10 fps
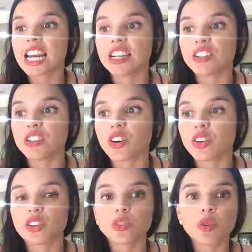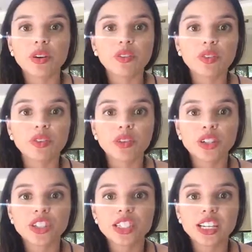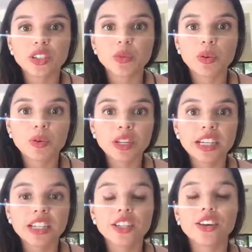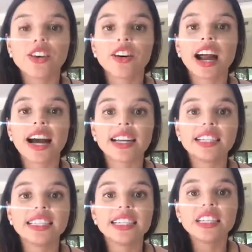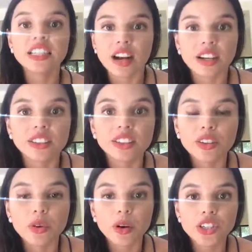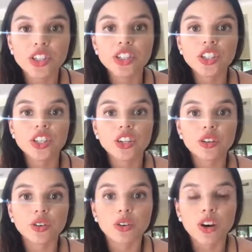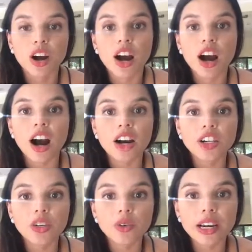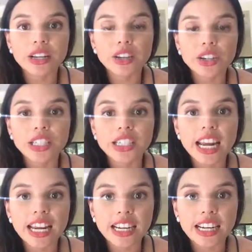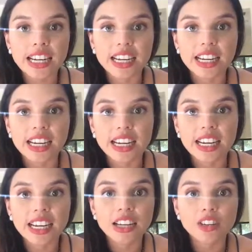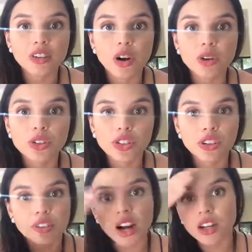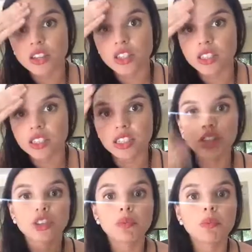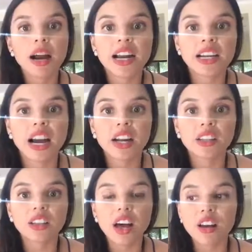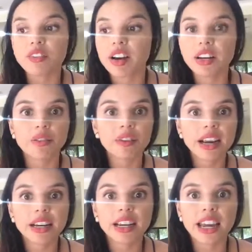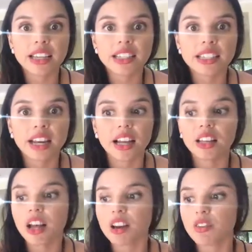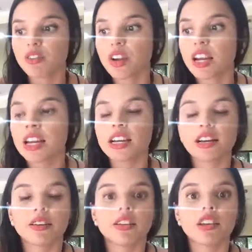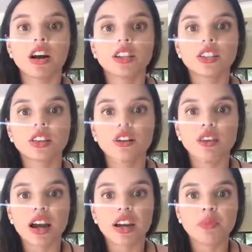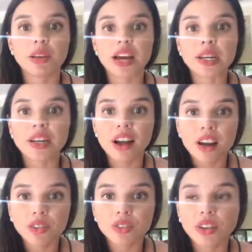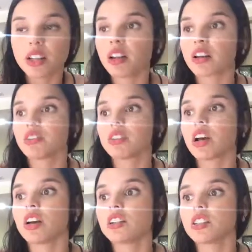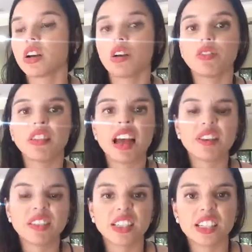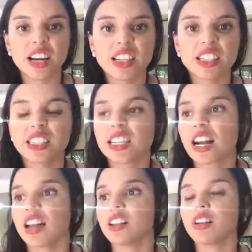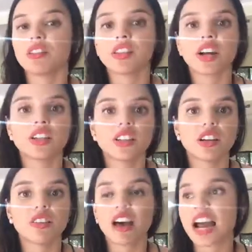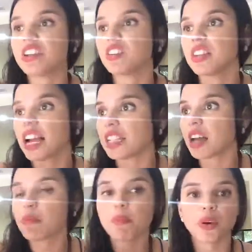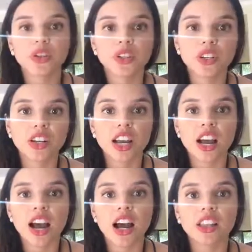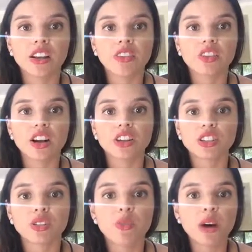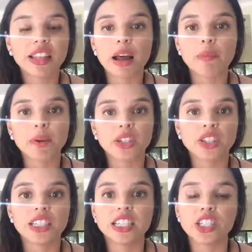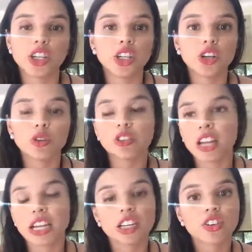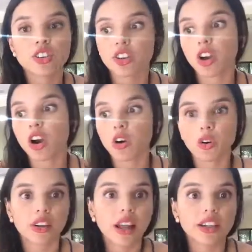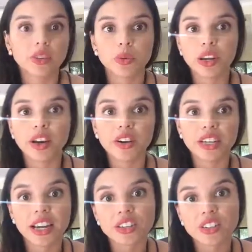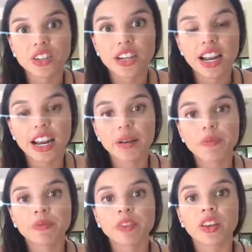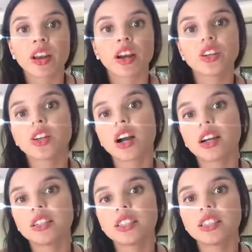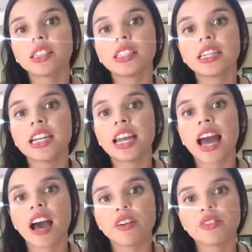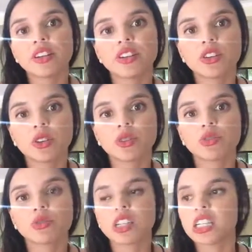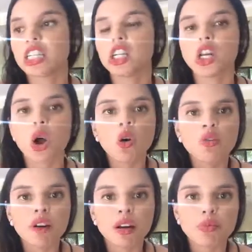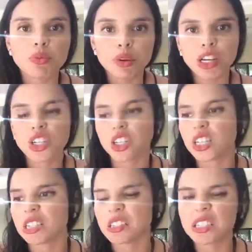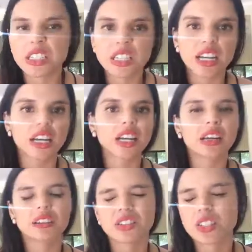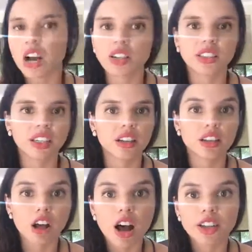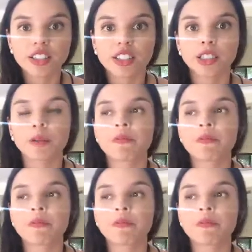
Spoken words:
And so that's one of the first things where we need to learn how to detox. So question to you, are you entertaining in your ocean of consciousness, in your mind, a lot of uninvited guests, a lot of thoughts of I am not enough, a lot of thoughts of life sucks, a lot of thoughts of I don't like that person, a lot of thoughts of what that person did to you 10 years ago or last week or yesterday? Are you constantly having those really low vibration, sick, toxic thoughts?